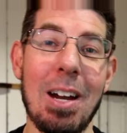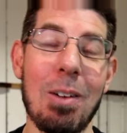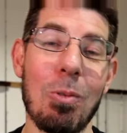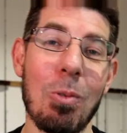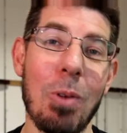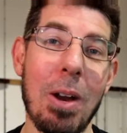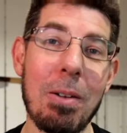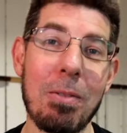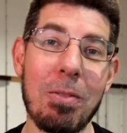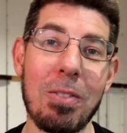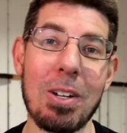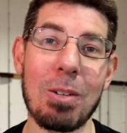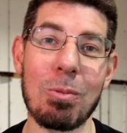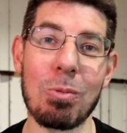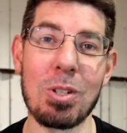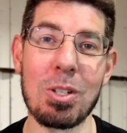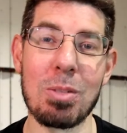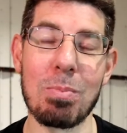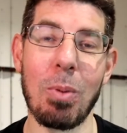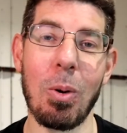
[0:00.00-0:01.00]
that redfin
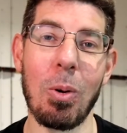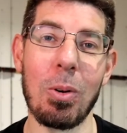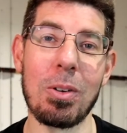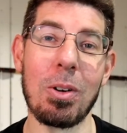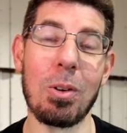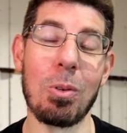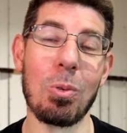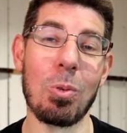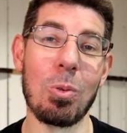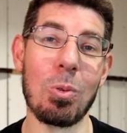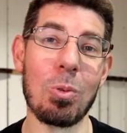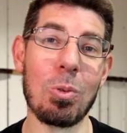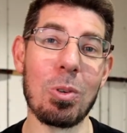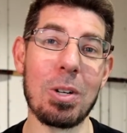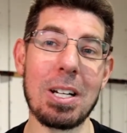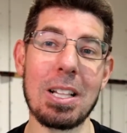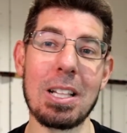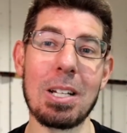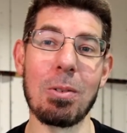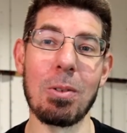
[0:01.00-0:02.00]
respond
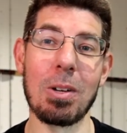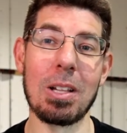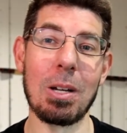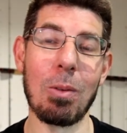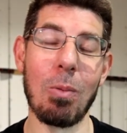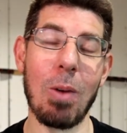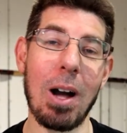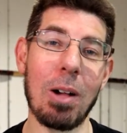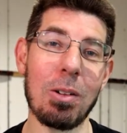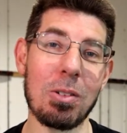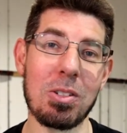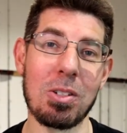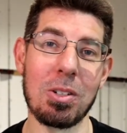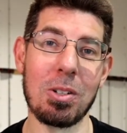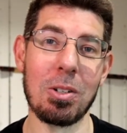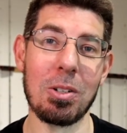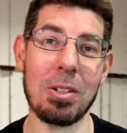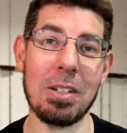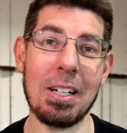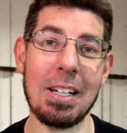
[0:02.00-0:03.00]
really well
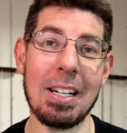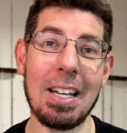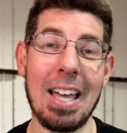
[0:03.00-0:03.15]
to.